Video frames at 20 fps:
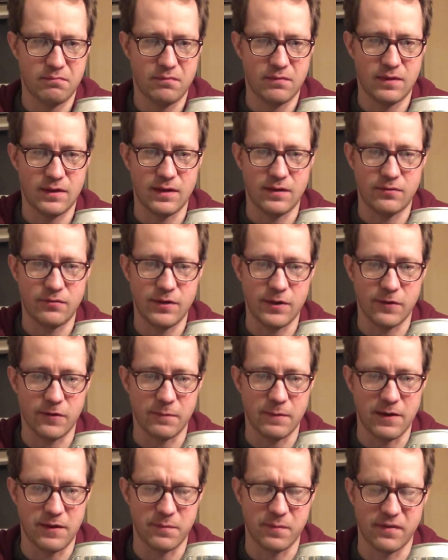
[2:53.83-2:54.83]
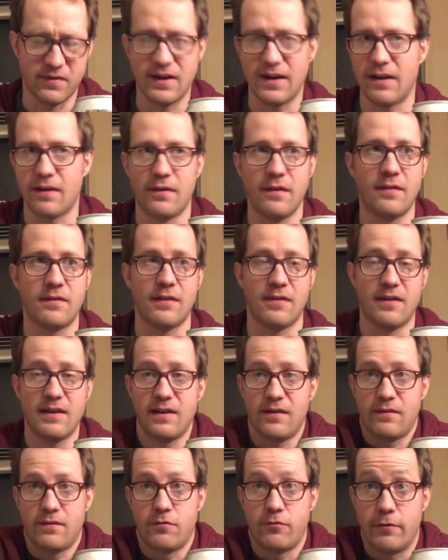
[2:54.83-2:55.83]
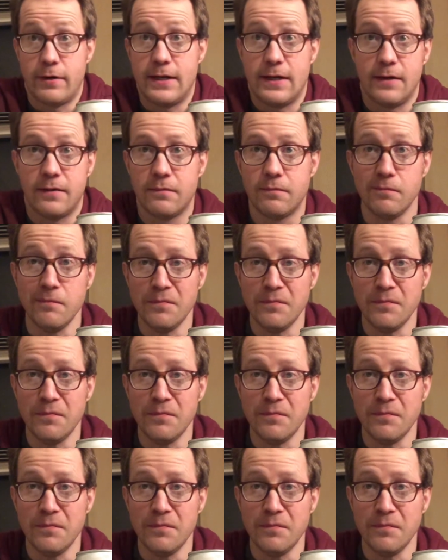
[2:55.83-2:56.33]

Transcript: that Tree House makes besides this, I think, is green,